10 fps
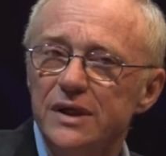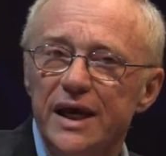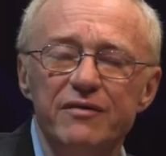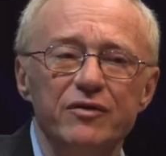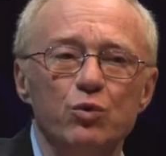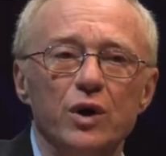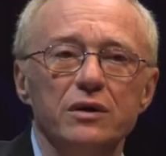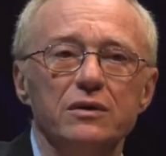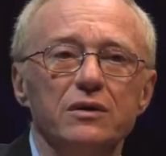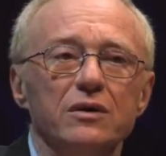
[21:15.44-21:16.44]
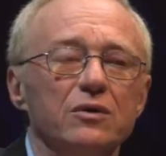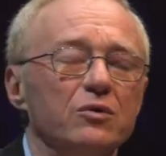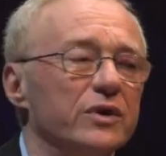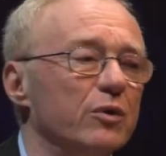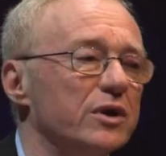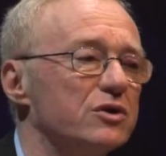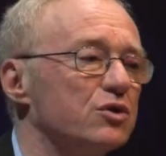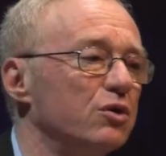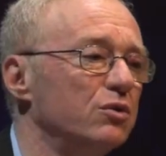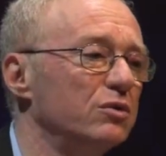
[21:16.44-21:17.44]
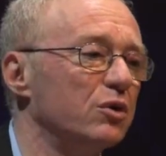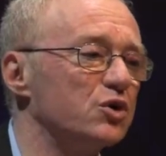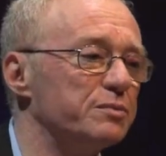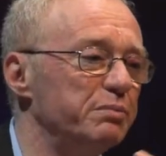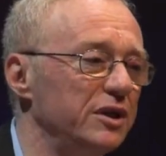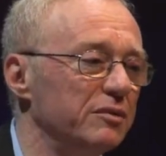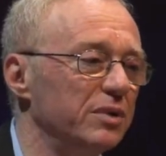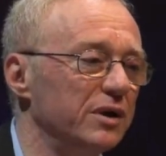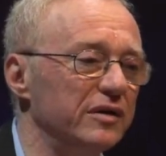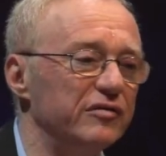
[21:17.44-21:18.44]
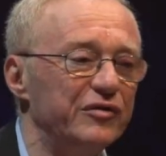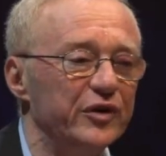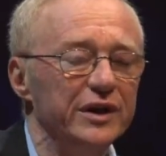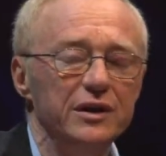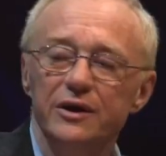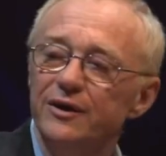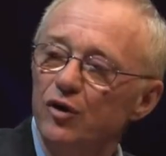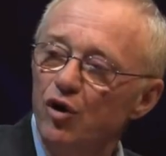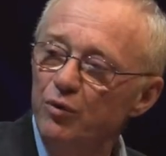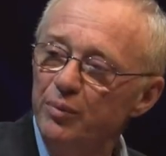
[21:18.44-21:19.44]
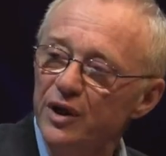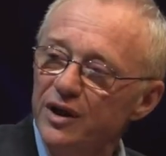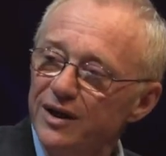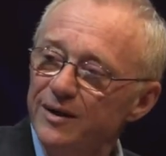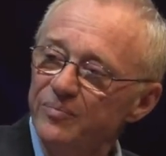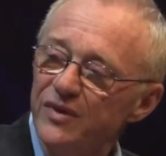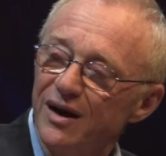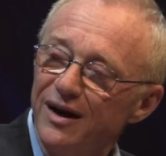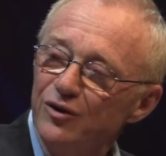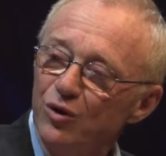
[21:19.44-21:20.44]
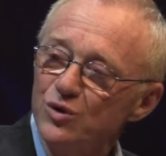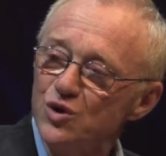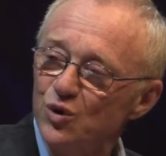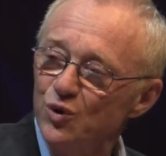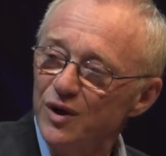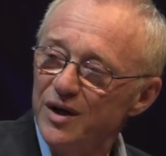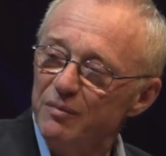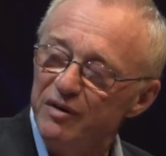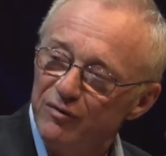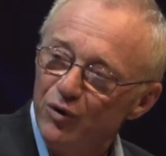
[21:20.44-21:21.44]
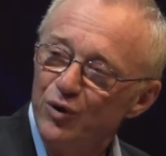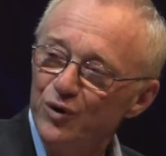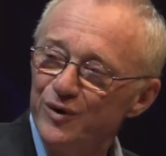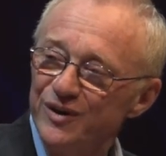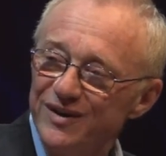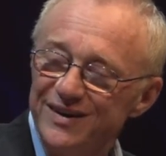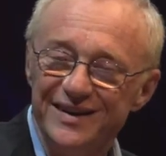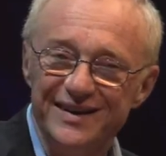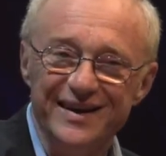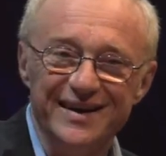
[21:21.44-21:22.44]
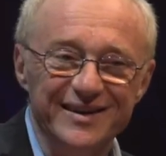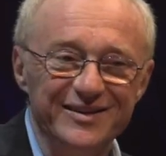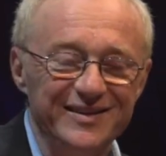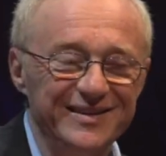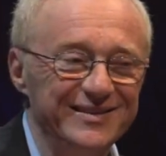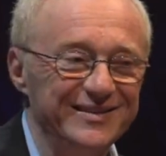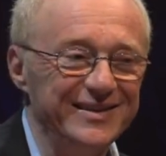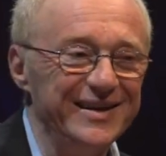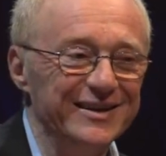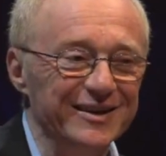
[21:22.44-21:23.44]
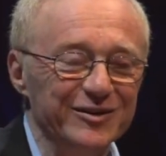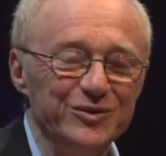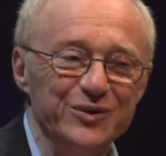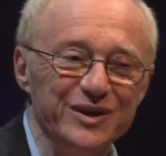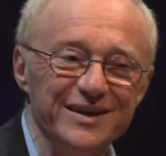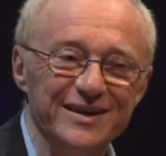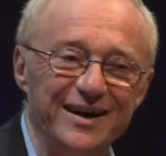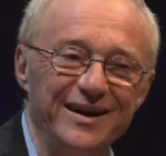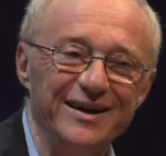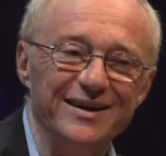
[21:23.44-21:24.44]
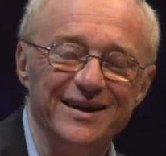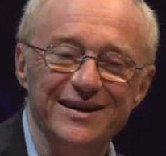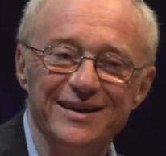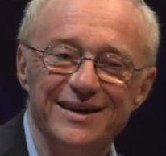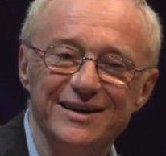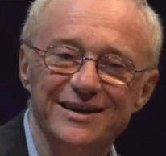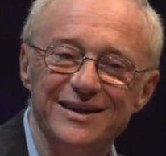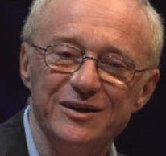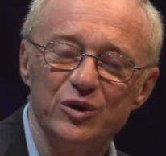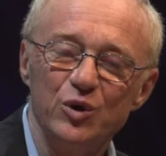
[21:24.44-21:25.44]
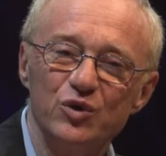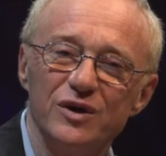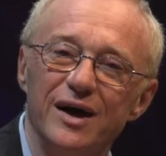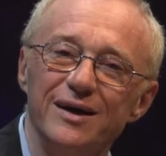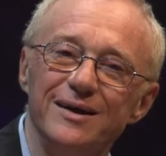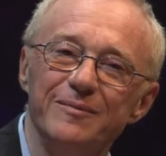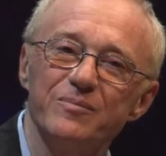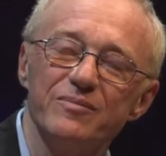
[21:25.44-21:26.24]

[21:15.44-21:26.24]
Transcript: everyone, you know, they were so hospitable and friendly and open. And I, I also, before uh, taking to the hike, I, I thought I,